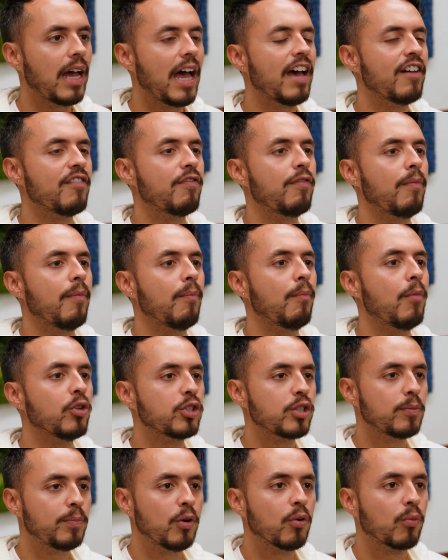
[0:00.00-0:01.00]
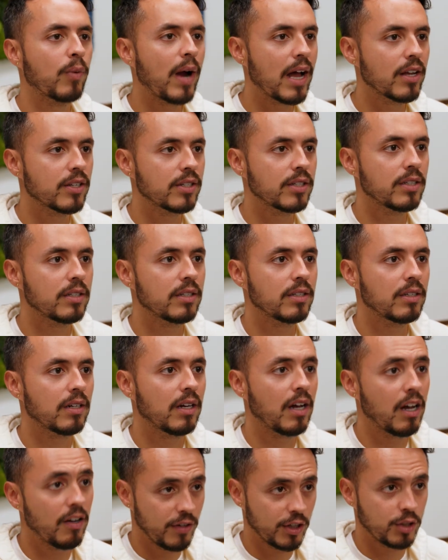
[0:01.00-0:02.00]
have multiple routes
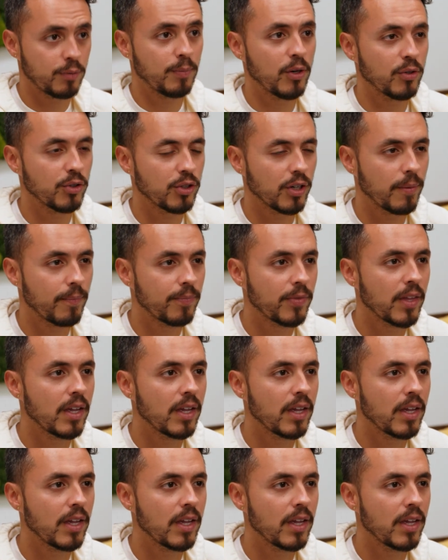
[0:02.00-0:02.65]
of exposure.